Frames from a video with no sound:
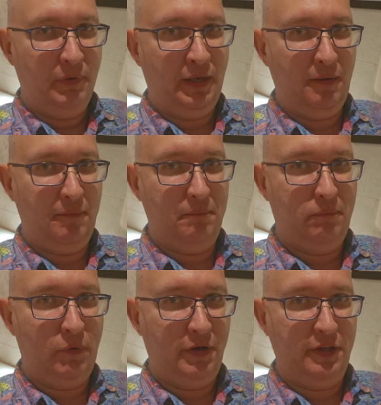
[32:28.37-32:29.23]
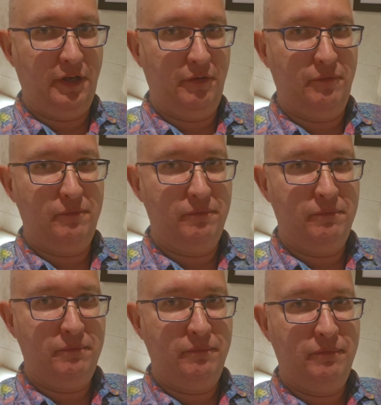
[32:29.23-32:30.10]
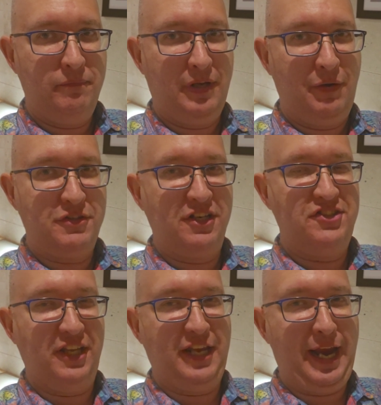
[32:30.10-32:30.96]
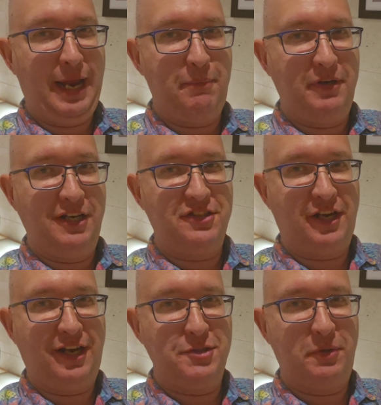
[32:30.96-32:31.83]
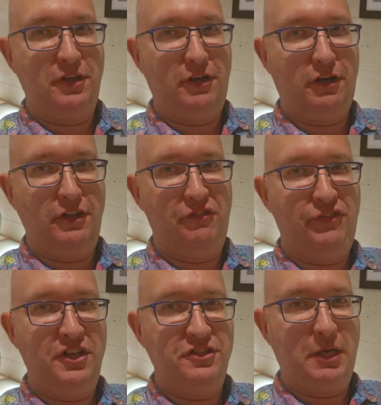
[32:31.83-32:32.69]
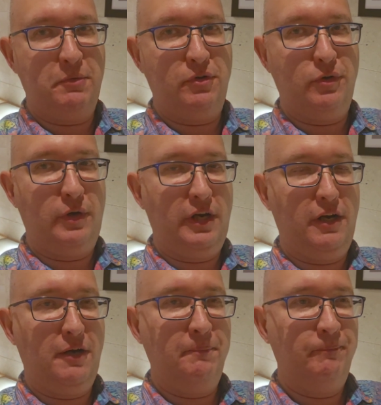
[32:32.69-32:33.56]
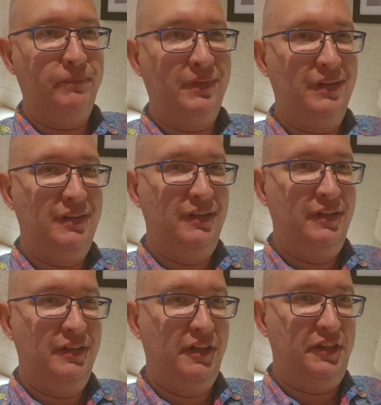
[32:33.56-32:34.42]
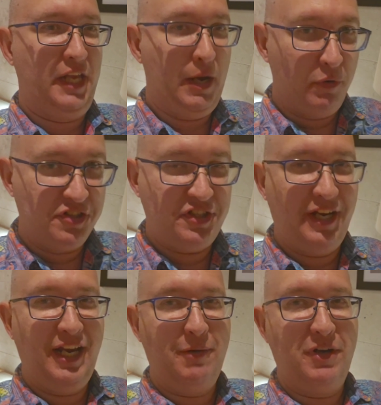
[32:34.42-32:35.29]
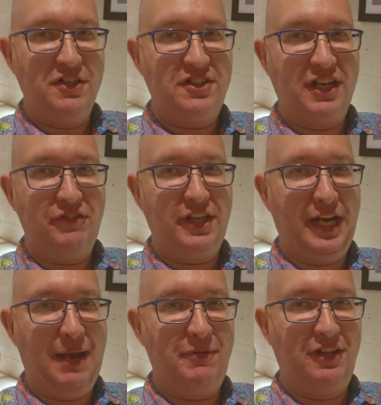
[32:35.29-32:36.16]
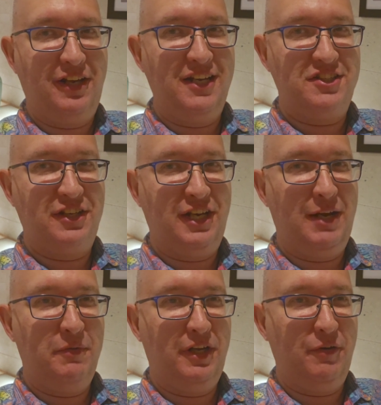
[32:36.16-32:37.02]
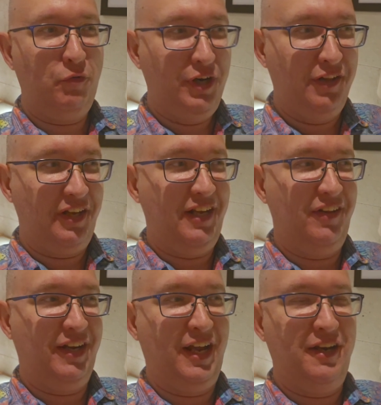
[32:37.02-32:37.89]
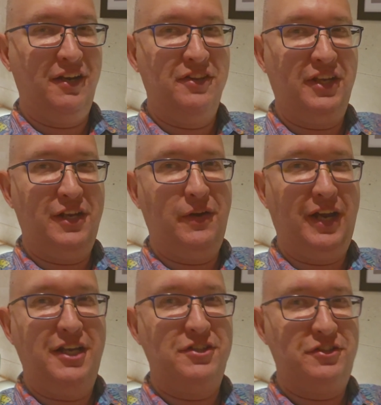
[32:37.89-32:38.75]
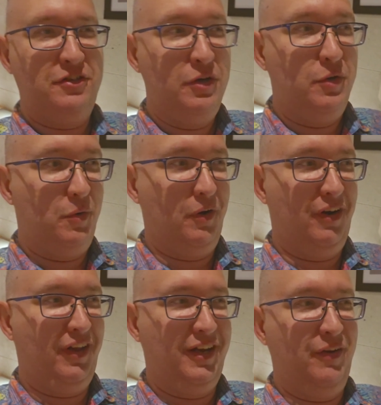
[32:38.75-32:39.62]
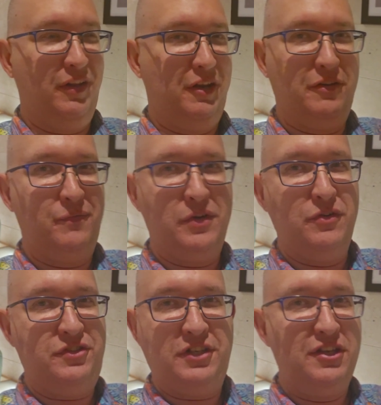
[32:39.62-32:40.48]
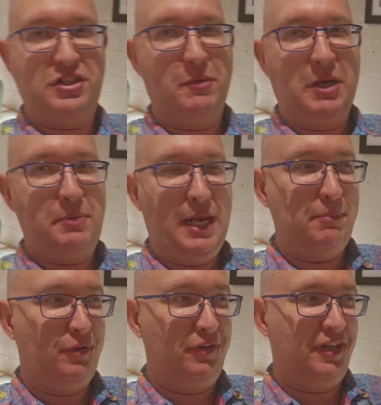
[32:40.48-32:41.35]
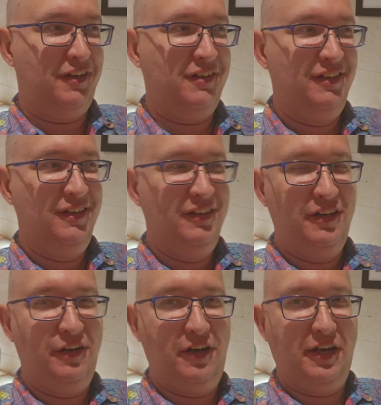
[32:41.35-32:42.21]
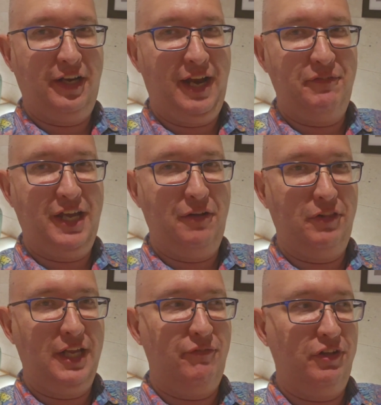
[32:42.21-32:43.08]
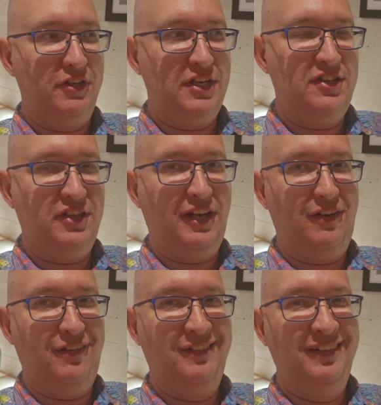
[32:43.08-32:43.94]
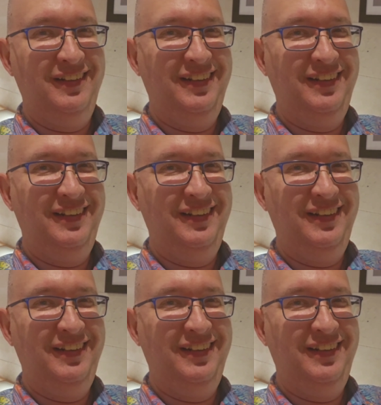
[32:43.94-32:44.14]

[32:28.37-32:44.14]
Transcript: uh, one of the I was going to say the happenings cast, but they're called the Fins Up crew here. They were saying about stuff that happened last time, like really, like I didn't think you guys knew, or like you know that you see so many people that you're not going to have that level of detail.